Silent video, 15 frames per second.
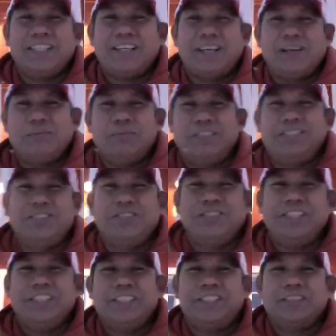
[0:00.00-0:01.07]
and a happy new
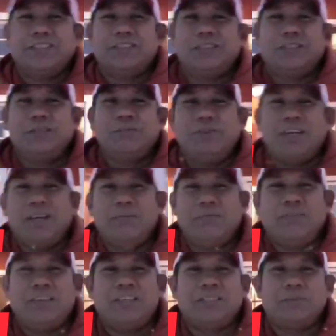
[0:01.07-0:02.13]
year to all
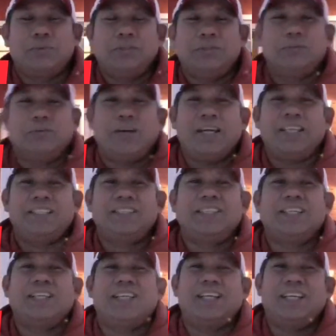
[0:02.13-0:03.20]
VIPs worldwide,
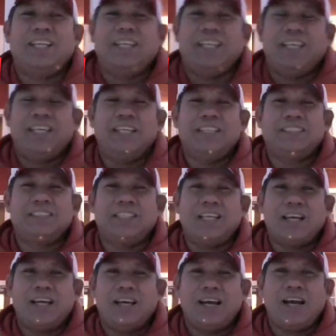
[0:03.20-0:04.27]
and
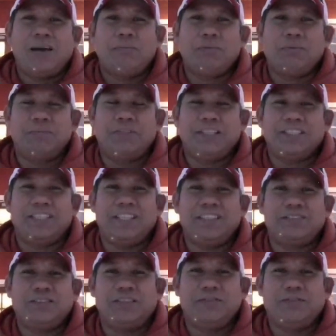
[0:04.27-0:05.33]
happy birthday
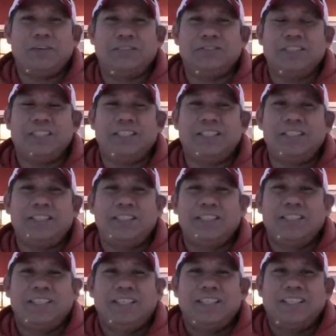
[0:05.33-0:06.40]
to the founder,
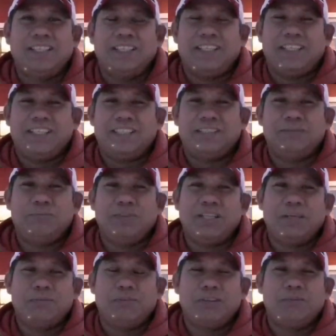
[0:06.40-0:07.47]
and
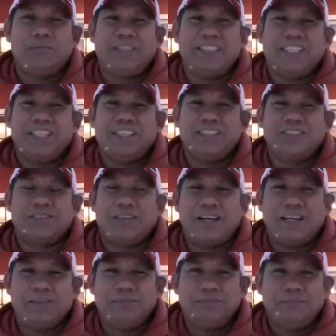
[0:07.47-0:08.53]
many more birthdays to
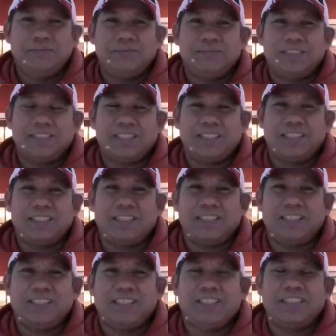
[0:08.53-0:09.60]
come,
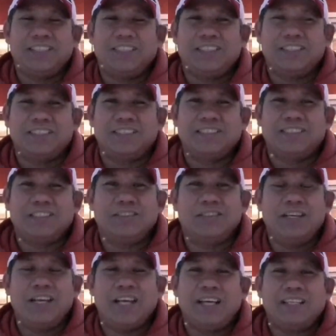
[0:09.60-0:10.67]
and
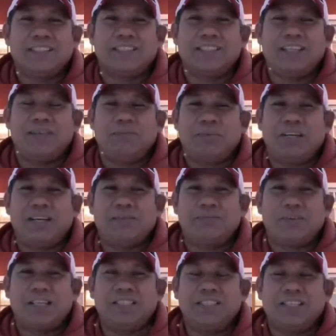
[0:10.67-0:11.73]
good luck sa mga
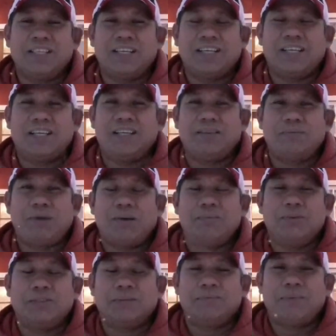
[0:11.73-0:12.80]
project na
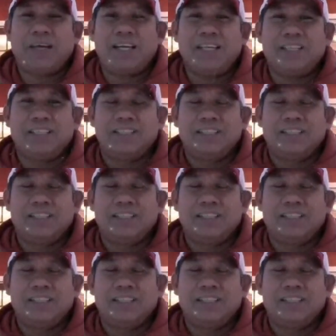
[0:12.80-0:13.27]
abot pa.